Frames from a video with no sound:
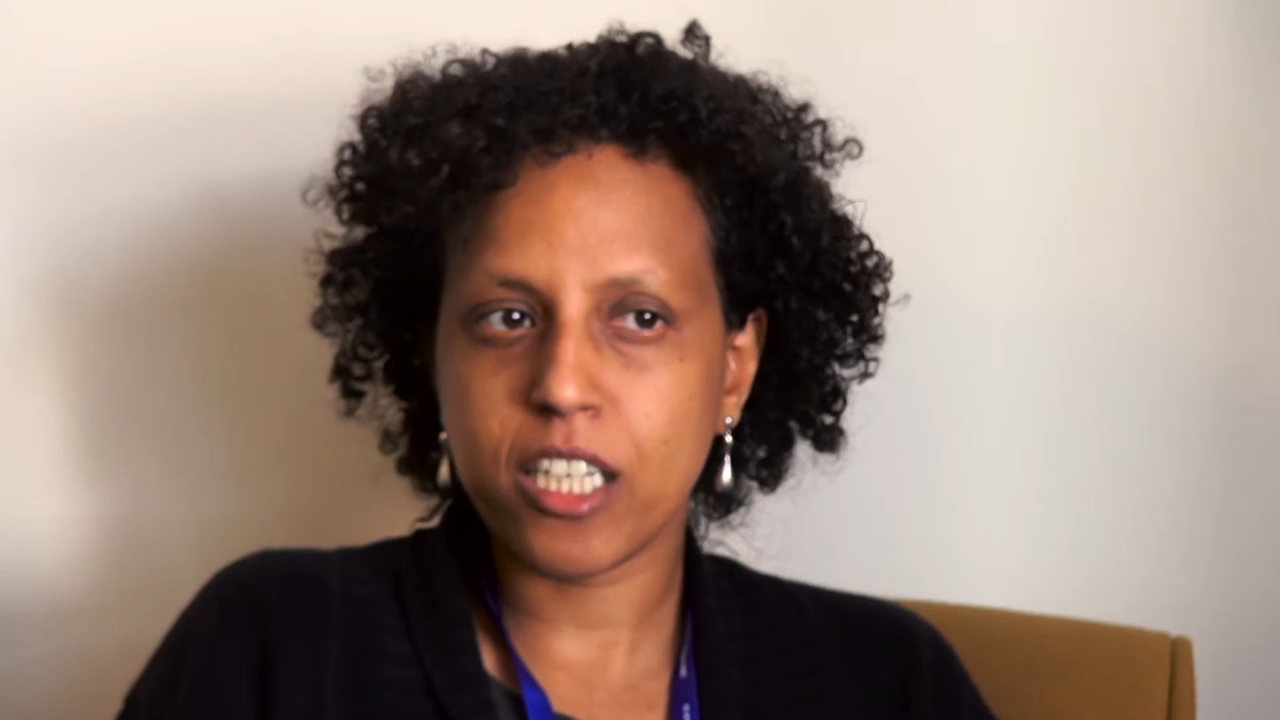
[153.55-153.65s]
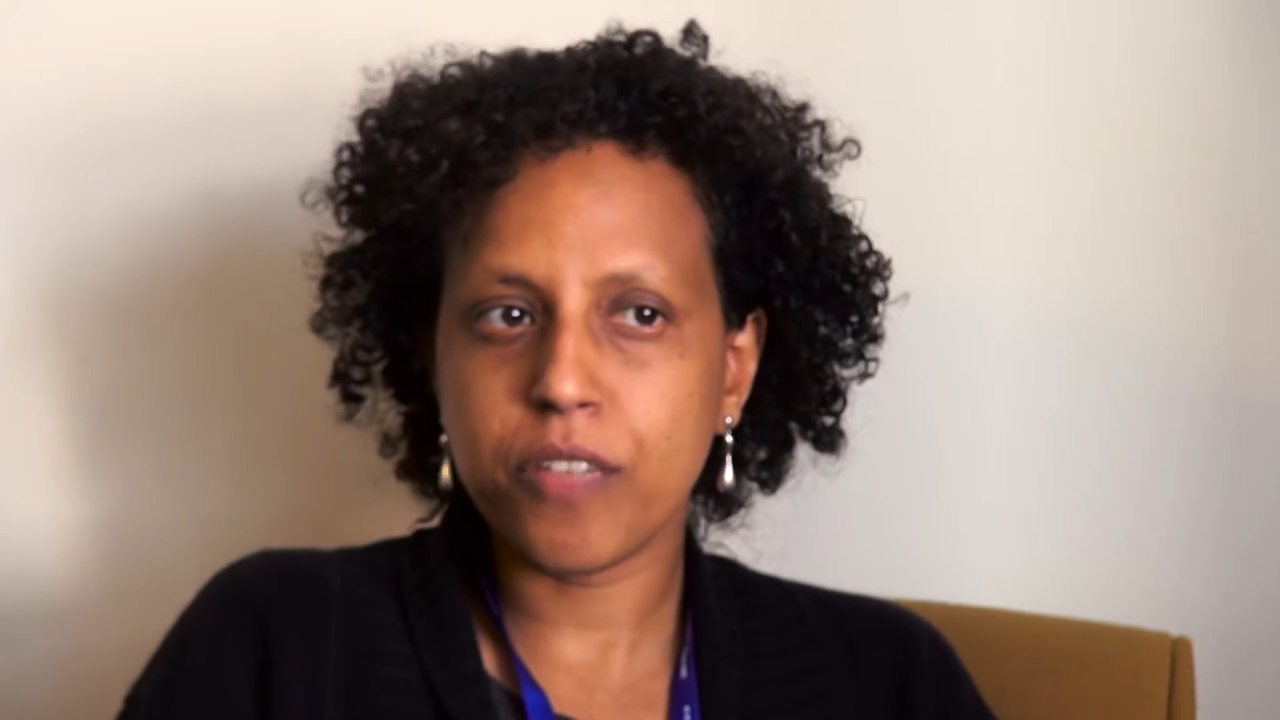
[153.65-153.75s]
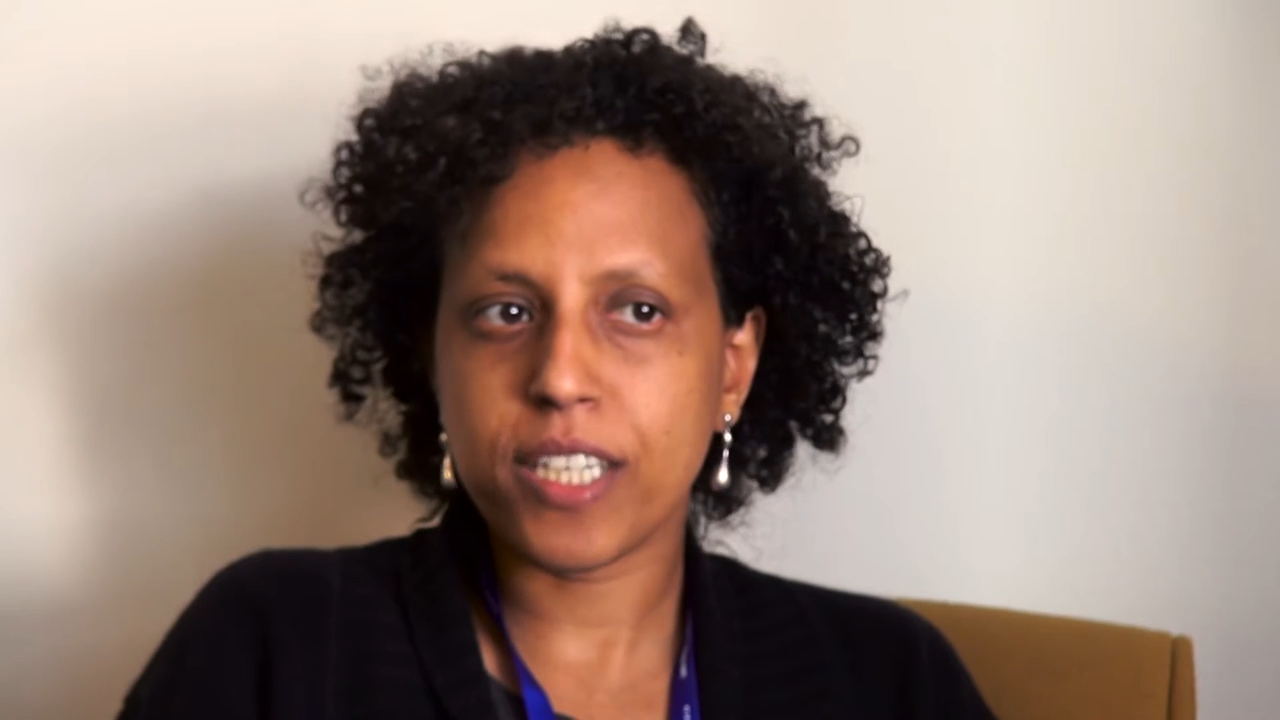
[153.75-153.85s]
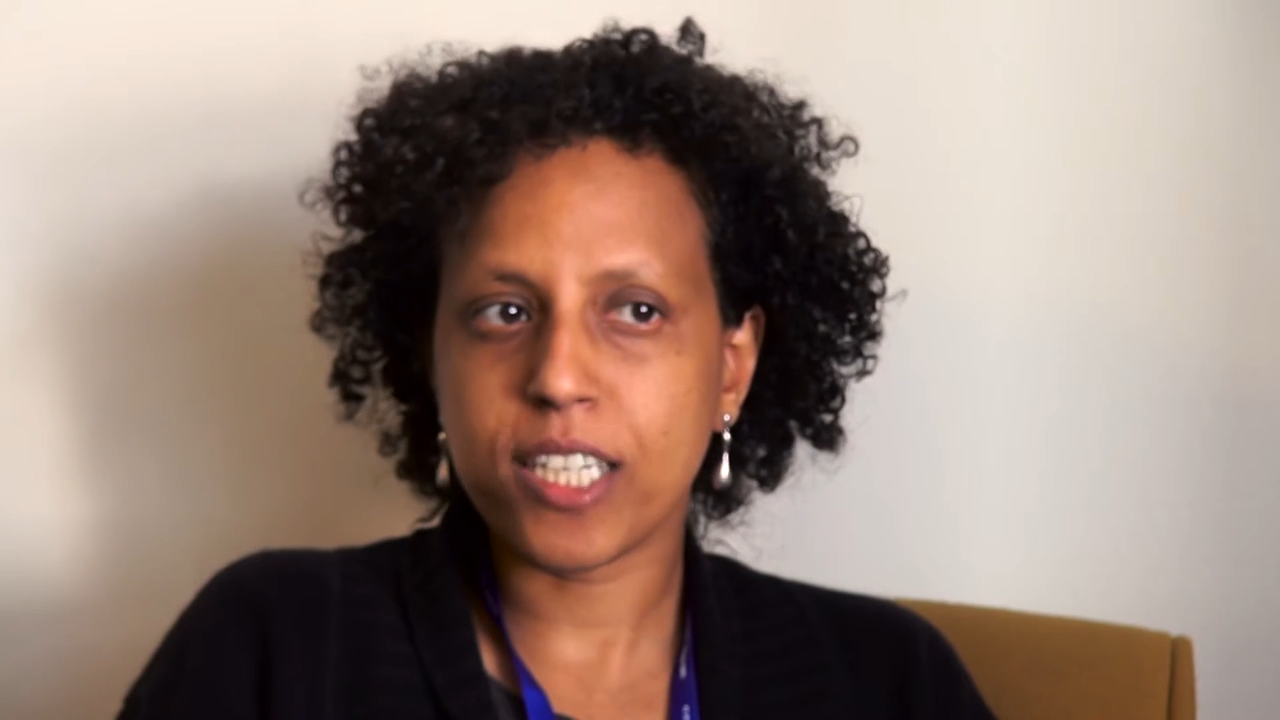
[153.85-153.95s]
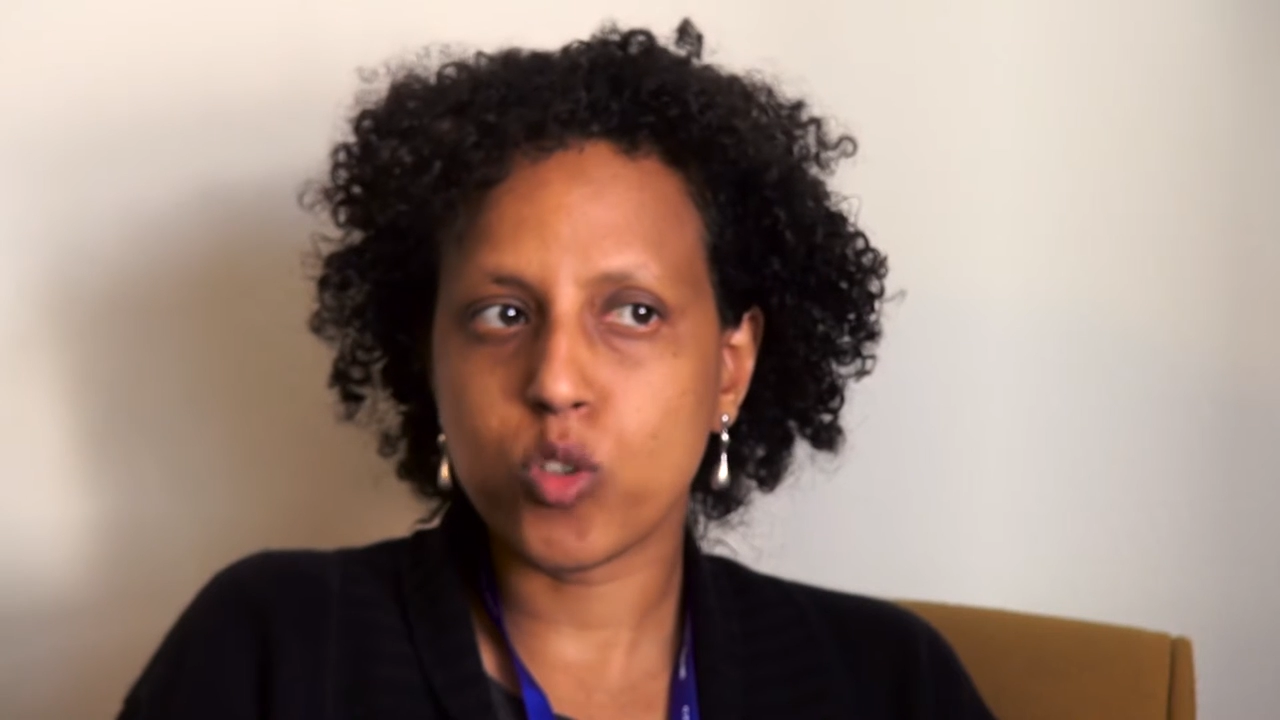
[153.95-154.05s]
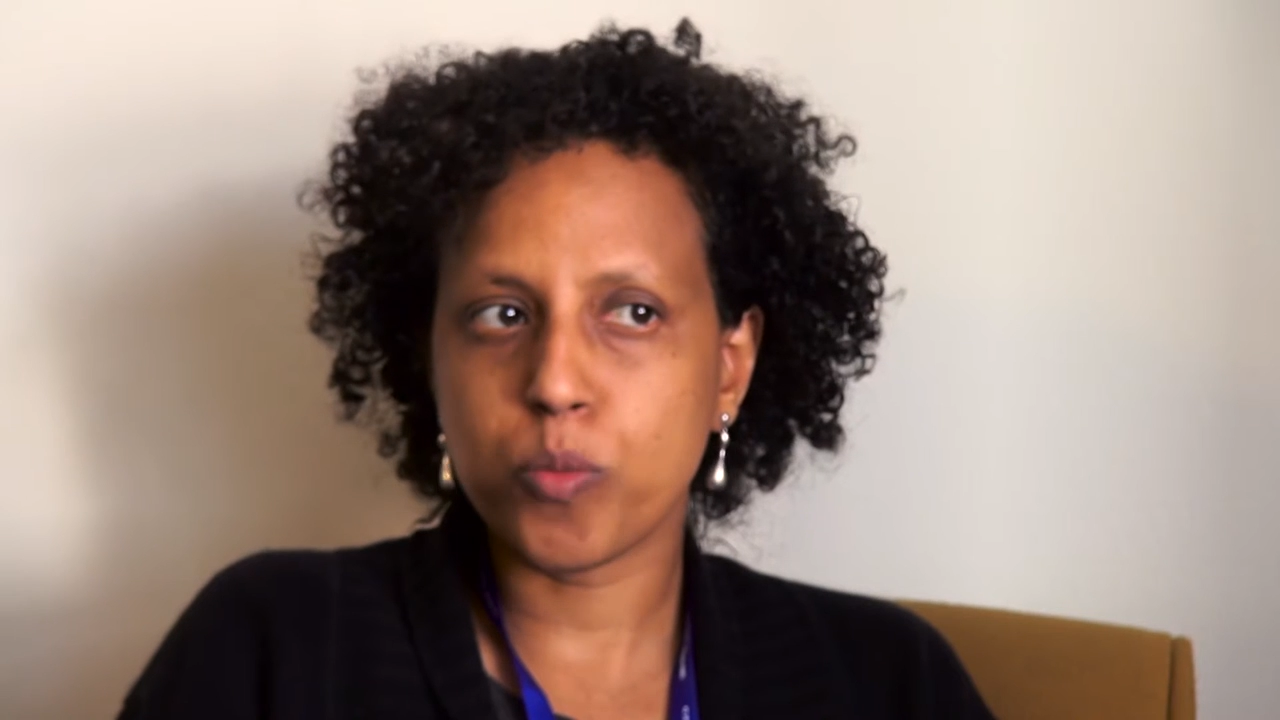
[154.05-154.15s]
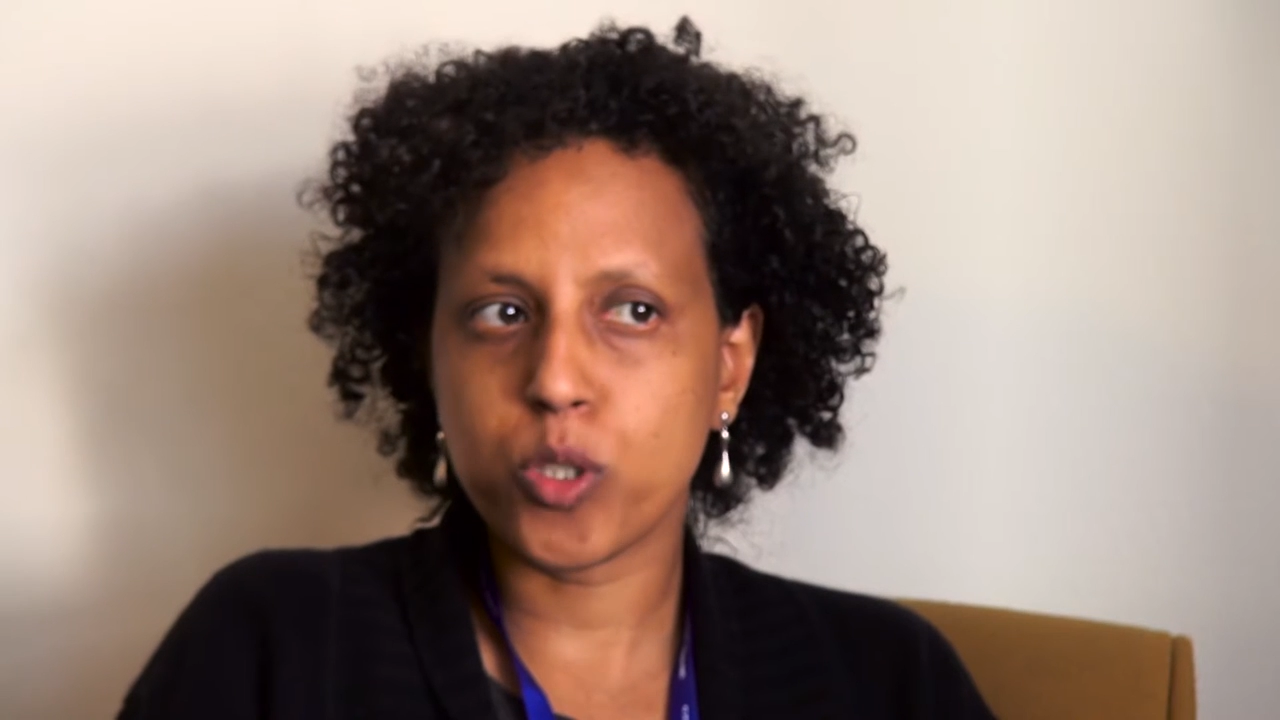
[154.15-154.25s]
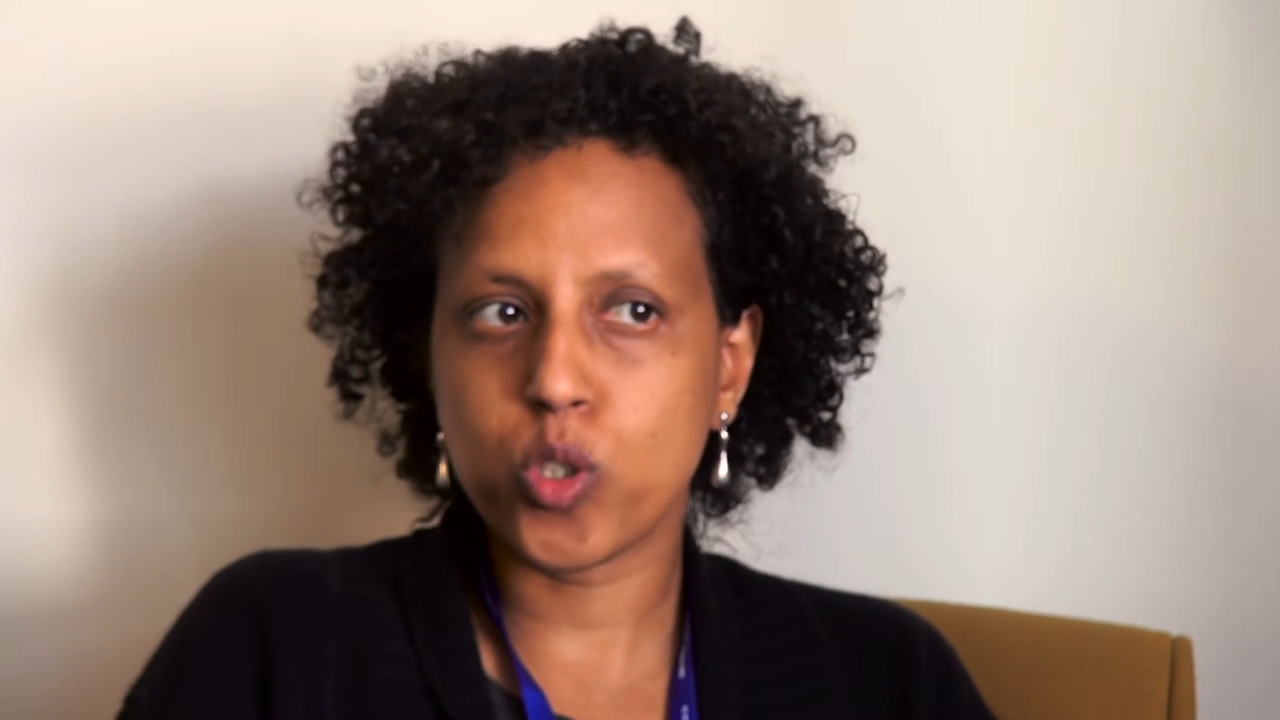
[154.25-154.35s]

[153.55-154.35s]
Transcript: significant